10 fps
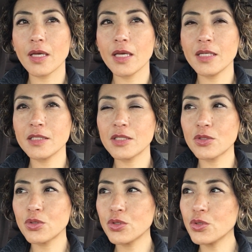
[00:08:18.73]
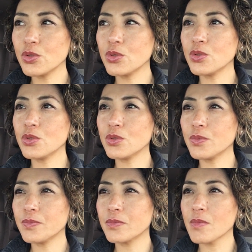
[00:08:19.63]
it's
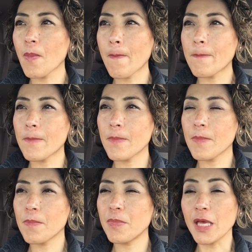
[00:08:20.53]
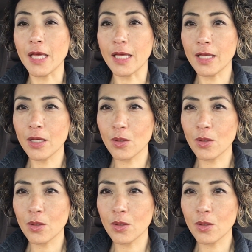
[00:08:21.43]
too big